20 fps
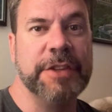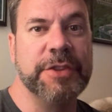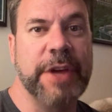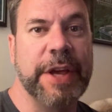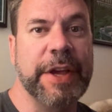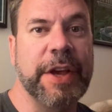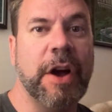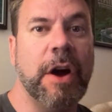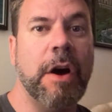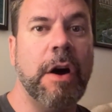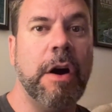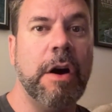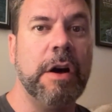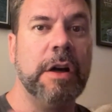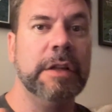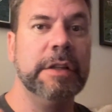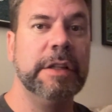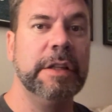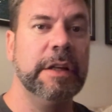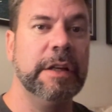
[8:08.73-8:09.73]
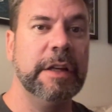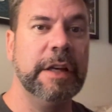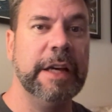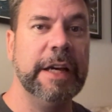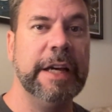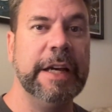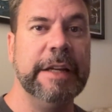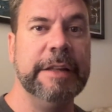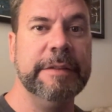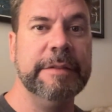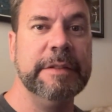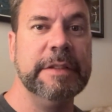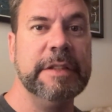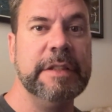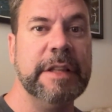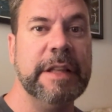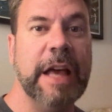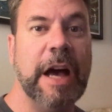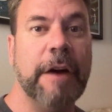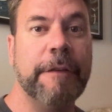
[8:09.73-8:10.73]
So I called
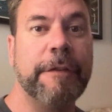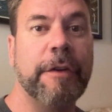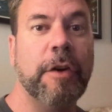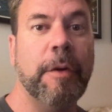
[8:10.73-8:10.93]
Alfa